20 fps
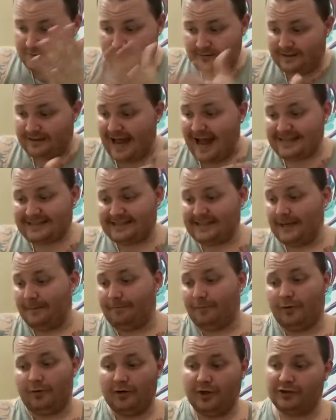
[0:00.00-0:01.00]
that
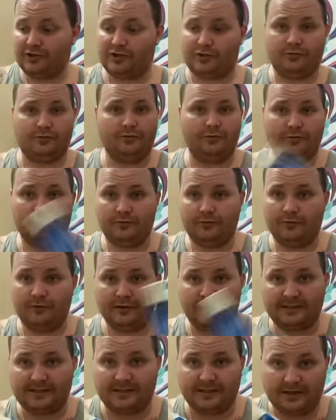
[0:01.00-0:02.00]
simple.
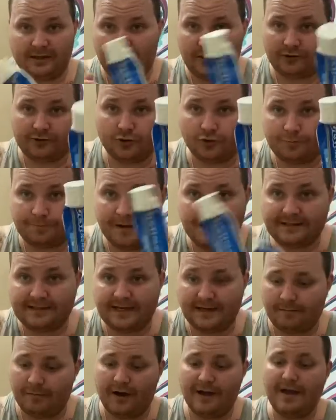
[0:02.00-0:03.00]
This is another toothpaste
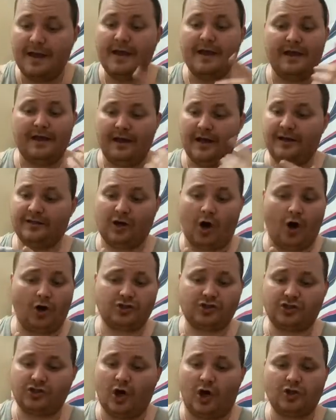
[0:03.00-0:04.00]
thing, but it all
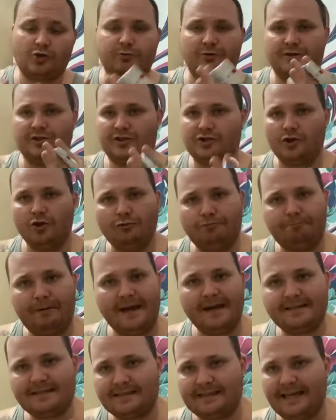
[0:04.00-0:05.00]
starts with the
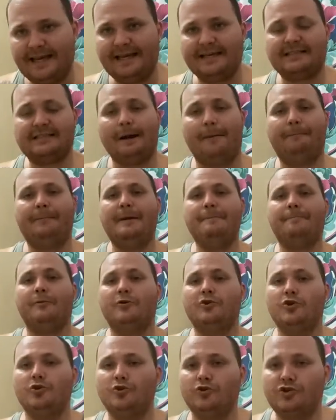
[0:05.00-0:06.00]
toothpaste thing. Some people
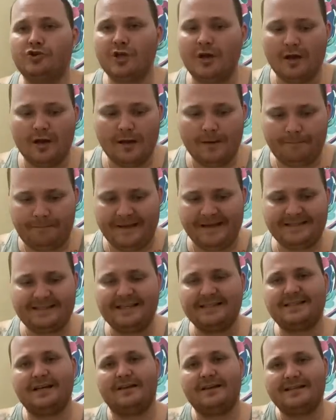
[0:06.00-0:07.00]
use
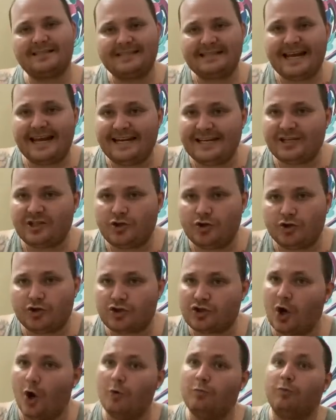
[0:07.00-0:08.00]
pieces of the state-issue
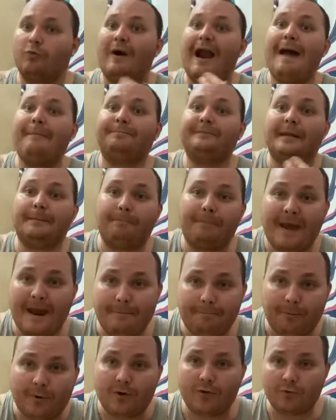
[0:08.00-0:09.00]
soap wrapped in
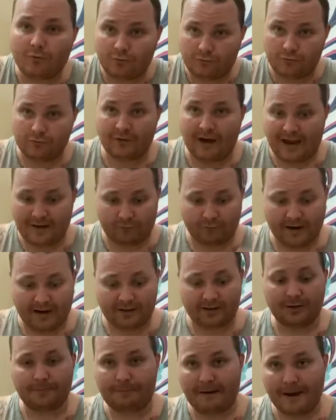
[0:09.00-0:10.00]
paper. Like
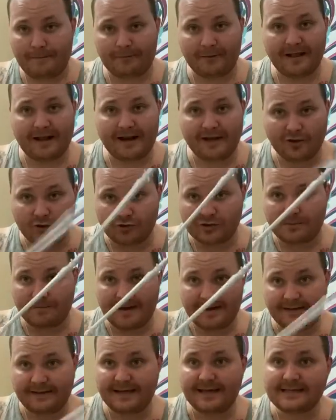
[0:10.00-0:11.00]
regular paper that I use to
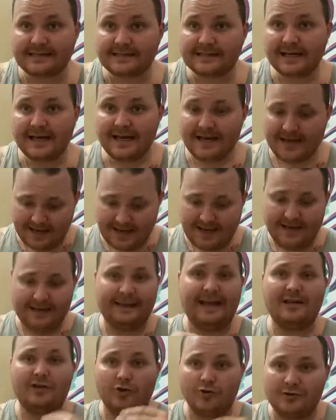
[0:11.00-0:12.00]
make this.
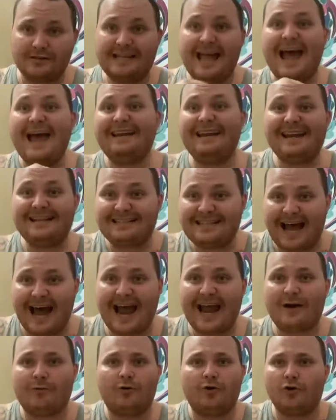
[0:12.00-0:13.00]
They use that and they
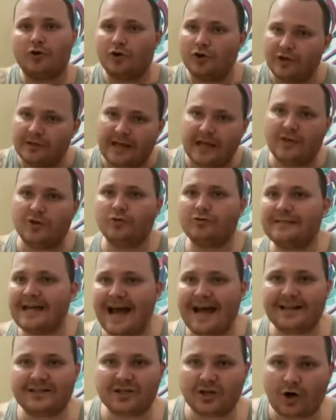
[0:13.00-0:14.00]
tie it real good. They use
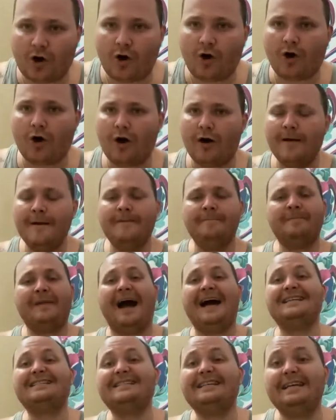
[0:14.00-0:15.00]
that as a car.
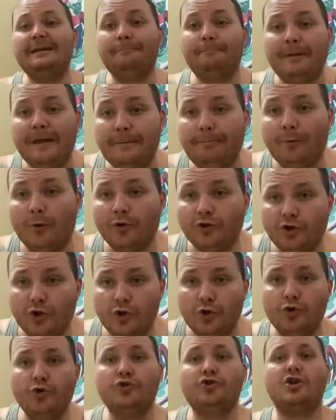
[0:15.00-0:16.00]
I've seen people
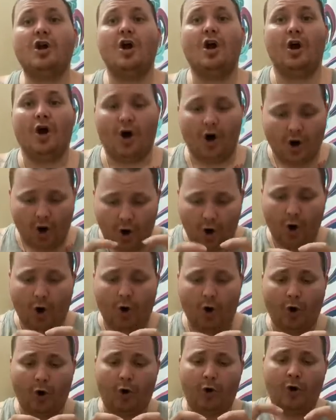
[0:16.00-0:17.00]
use a
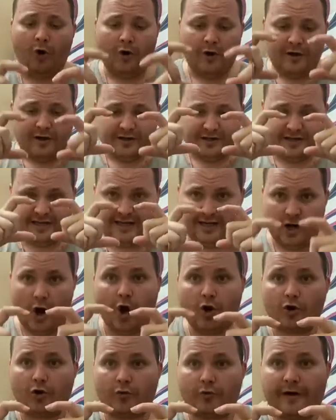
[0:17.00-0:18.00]
whole
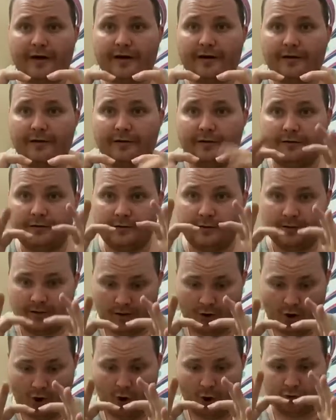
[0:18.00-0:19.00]
deodorant.
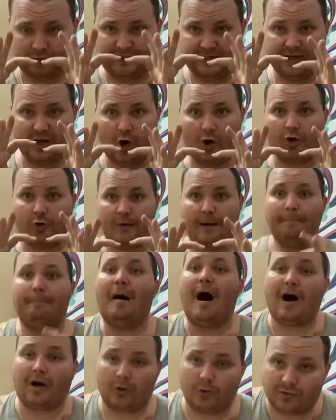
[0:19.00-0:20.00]
A whole deodorant
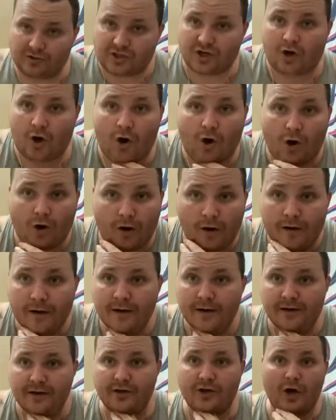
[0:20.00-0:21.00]
bottle as a car,
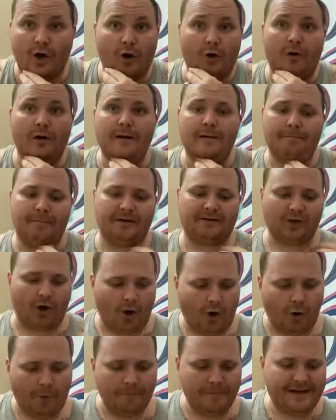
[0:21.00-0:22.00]
you know. But the
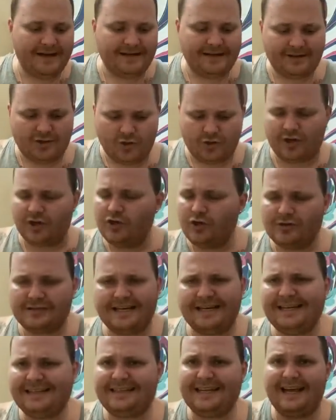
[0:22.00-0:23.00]
whole mean, you can use
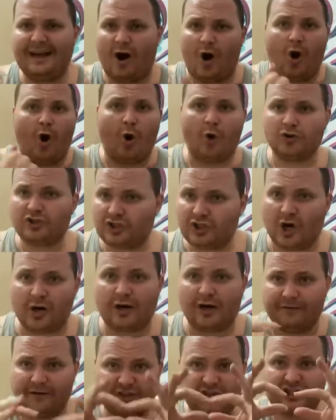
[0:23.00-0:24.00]
anything. A whole
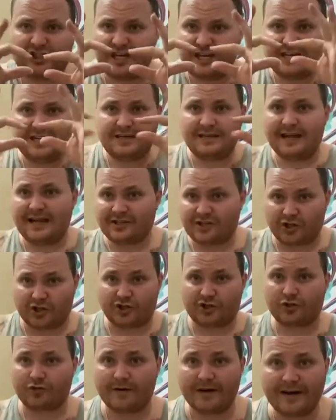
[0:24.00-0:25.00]
chunk of a sheet as your
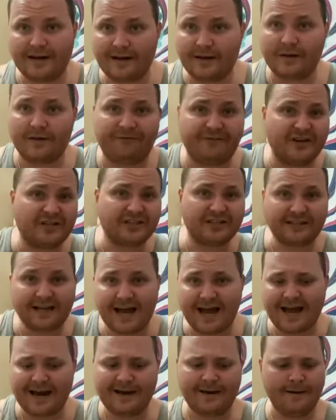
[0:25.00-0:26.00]
string, your fishing
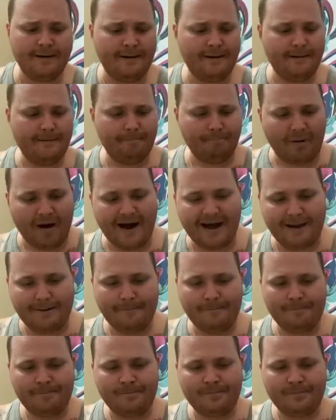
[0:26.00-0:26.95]
line. But